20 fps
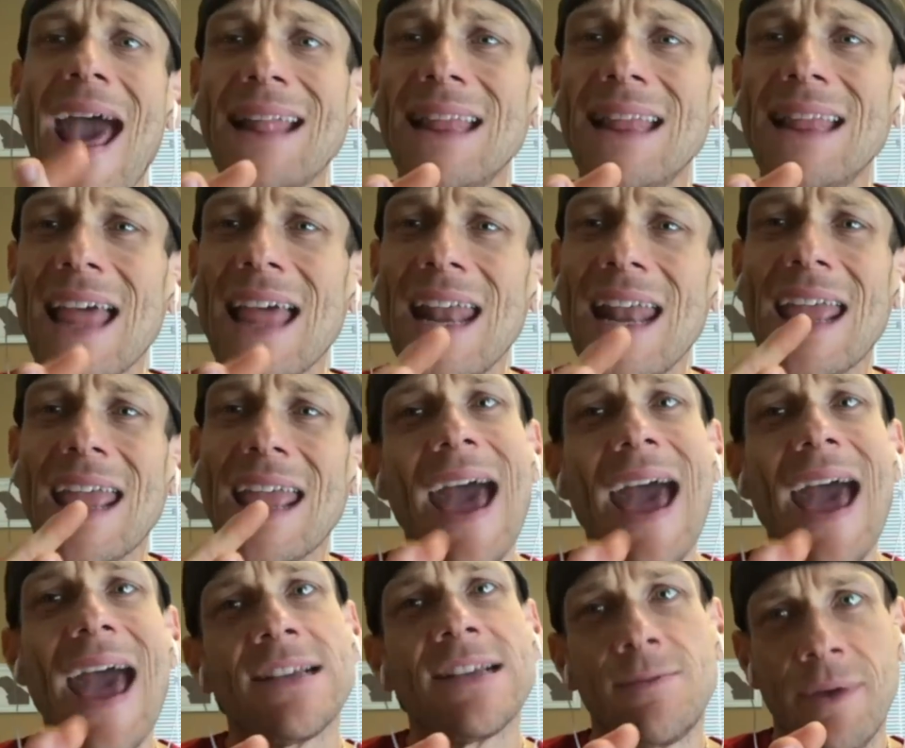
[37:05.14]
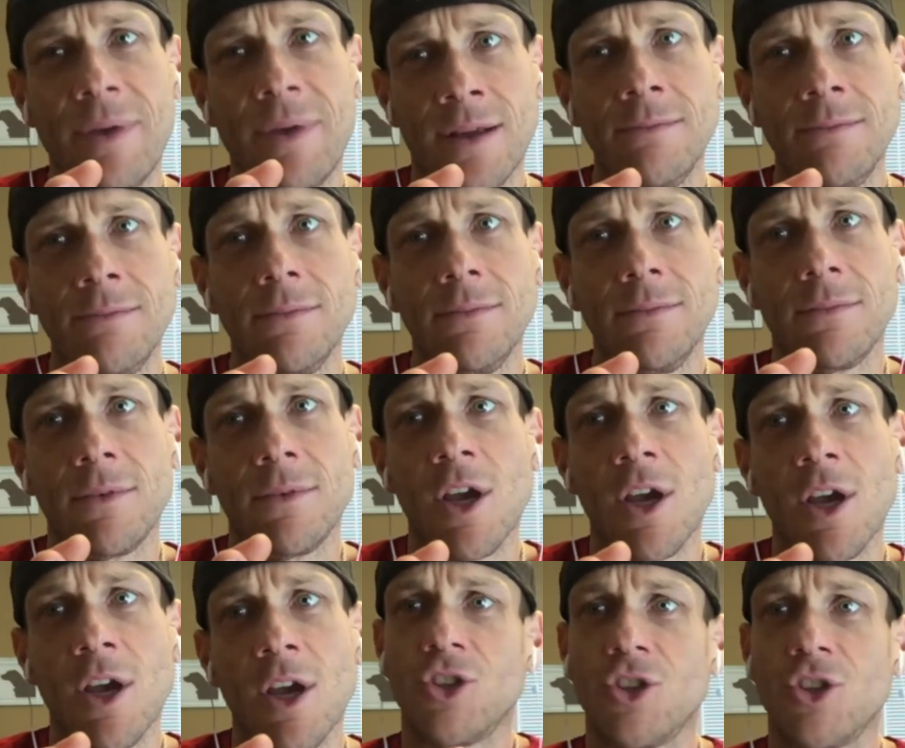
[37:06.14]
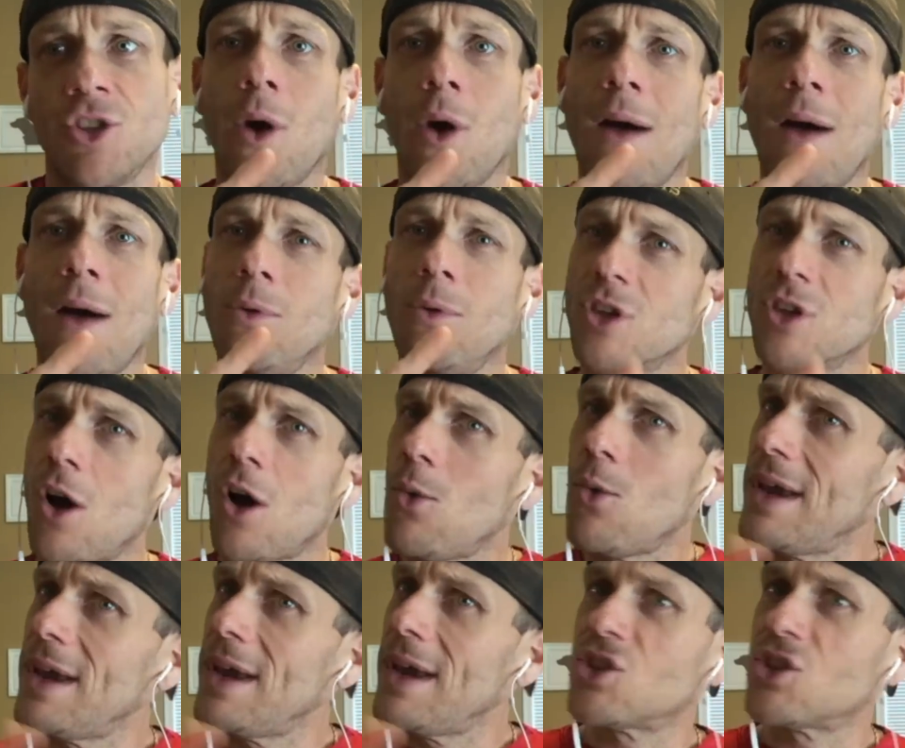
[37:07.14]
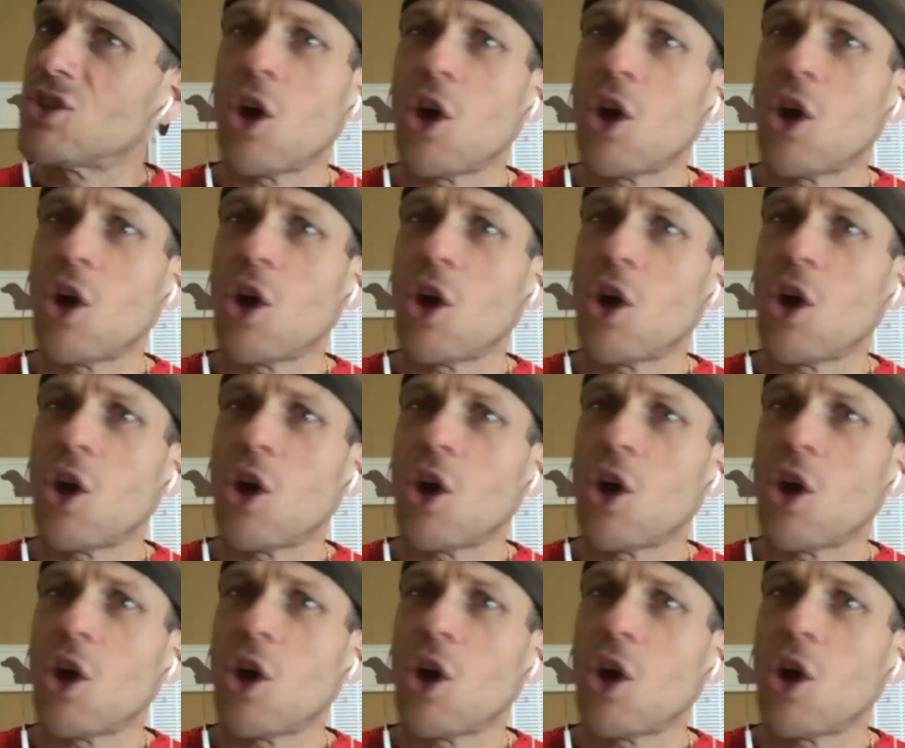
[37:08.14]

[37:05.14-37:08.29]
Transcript: athletic has-been. So I was always